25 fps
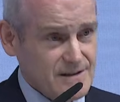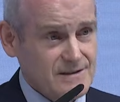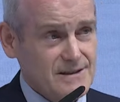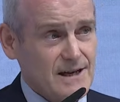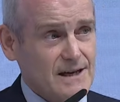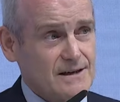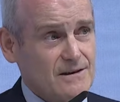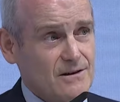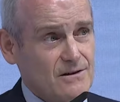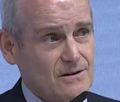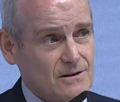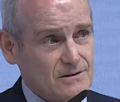market? The
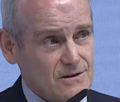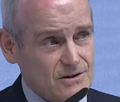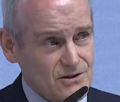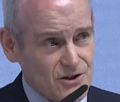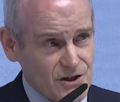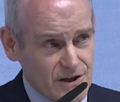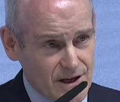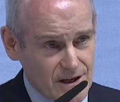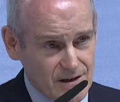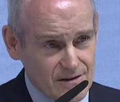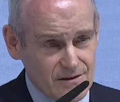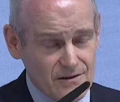
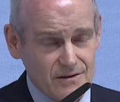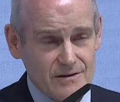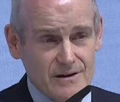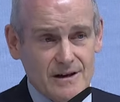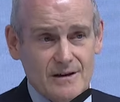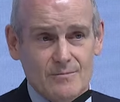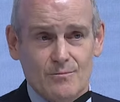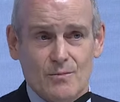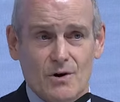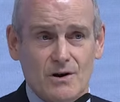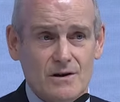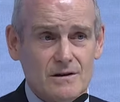technology into
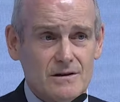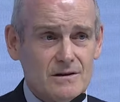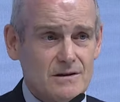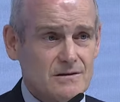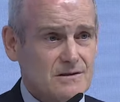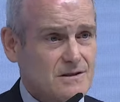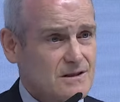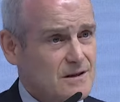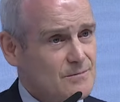that market.